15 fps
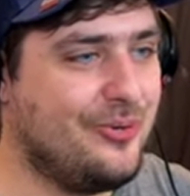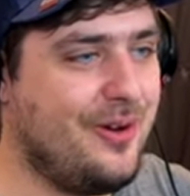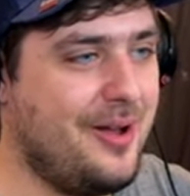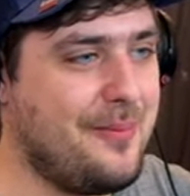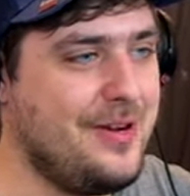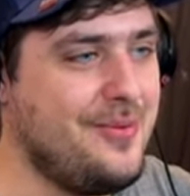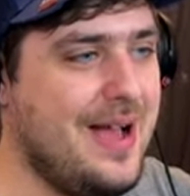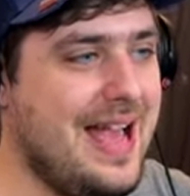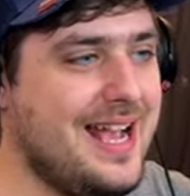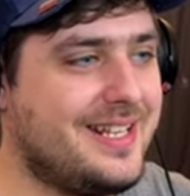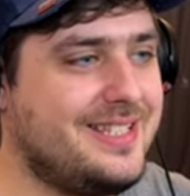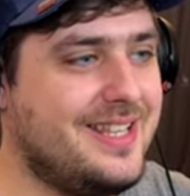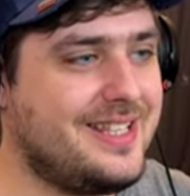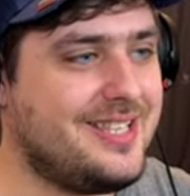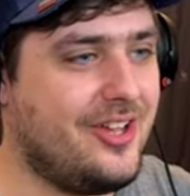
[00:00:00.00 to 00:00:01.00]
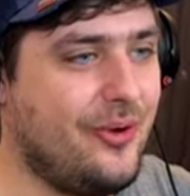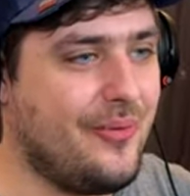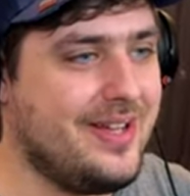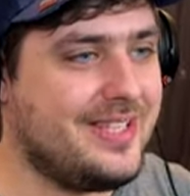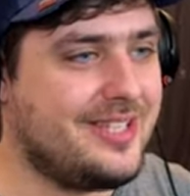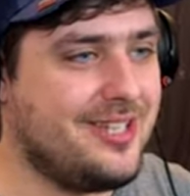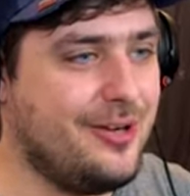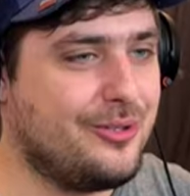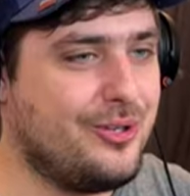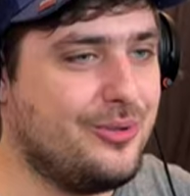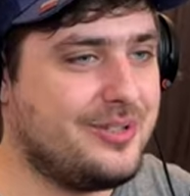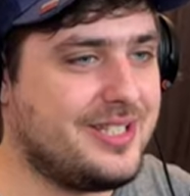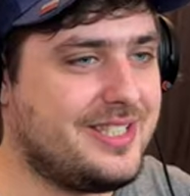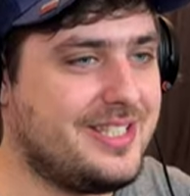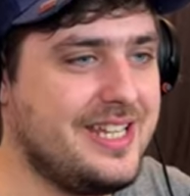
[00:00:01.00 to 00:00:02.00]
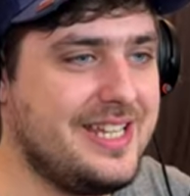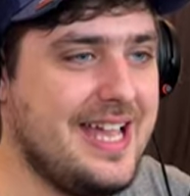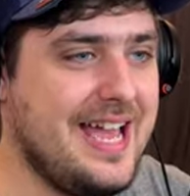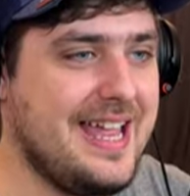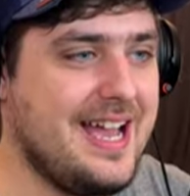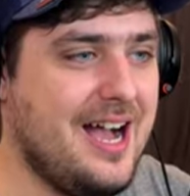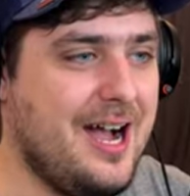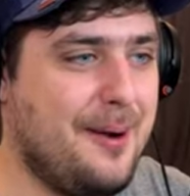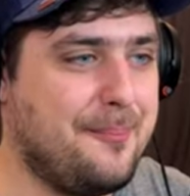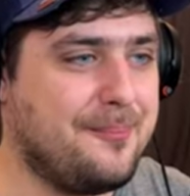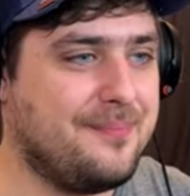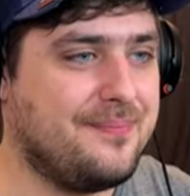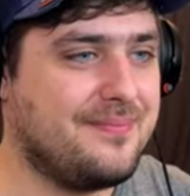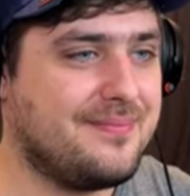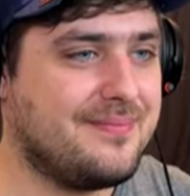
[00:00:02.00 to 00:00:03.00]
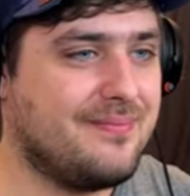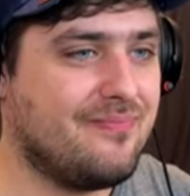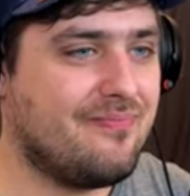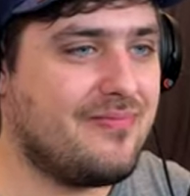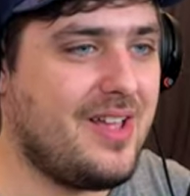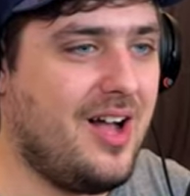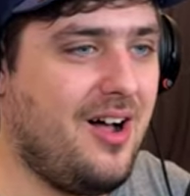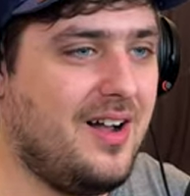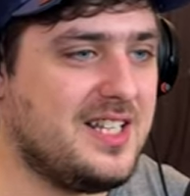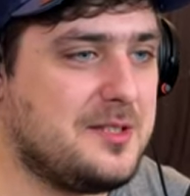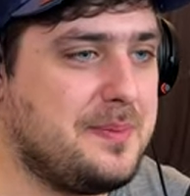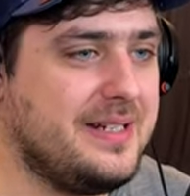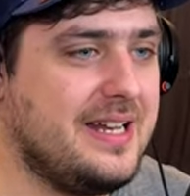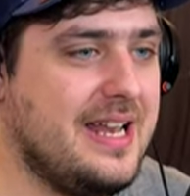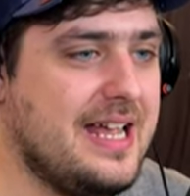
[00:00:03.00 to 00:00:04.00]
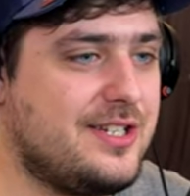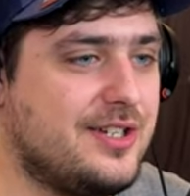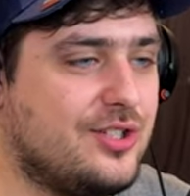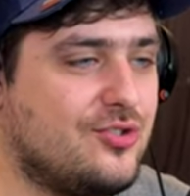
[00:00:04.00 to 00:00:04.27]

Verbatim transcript: Like when you exit the tunnel, it's so cool to see a um, a high-speed electric